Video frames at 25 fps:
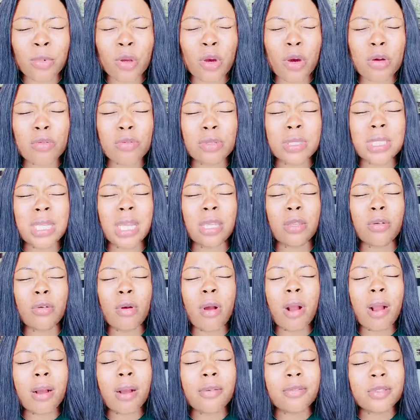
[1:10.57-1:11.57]
God will take
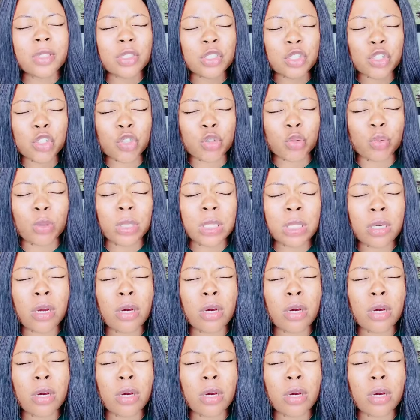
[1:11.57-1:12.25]
you off the street.